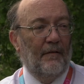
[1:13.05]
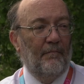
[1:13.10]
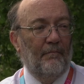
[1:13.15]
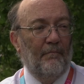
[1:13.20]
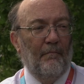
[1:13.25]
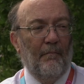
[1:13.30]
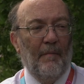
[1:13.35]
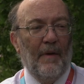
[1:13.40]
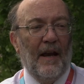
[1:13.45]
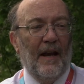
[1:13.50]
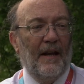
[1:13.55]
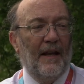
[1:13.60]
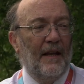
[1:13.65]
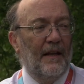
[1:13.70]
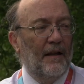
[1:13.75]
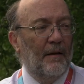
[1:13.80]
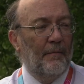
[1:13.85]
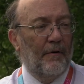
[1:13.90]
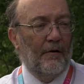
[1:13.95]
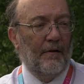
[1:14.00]
um,
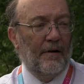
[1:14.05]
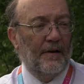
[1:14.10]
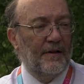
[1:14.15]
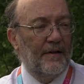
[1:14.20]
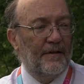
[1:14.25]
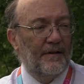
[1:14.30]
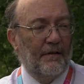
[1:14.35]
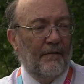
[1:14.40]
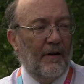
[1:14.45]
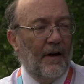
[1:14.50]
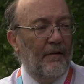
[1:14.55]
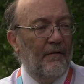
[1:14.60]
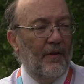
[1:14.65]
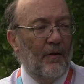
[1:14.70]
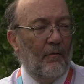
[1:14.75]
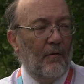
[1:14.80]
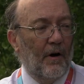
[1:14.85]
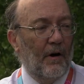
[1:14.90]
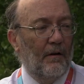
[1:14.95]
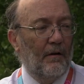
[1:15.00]
many laboratories
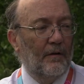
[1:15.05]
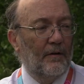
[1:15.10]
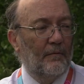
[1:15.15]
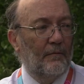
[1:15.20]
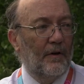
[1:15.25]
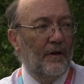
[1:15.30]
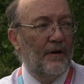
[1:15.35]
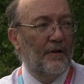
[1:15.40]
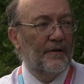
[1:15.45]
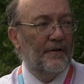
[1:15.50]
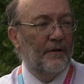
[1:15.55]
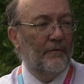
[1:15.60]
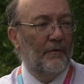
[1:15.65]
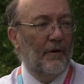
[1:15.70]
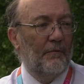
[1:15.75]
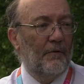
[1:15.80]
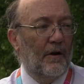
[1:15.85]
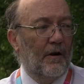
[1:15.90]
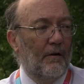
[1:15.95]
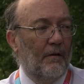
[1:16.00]
around the world were
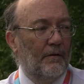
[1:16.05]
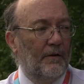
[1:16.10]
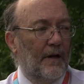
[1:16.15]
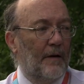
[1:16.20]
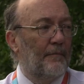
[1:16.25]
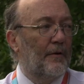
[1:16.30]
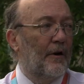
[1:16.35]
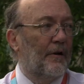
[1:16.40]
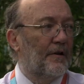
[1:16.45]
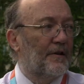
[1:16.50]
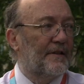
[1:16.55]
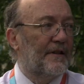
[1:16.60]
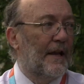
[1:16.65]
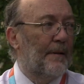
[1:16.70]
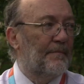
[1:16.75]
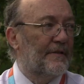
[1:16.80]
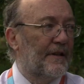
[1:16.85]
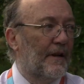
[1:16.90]
using what were called embryonic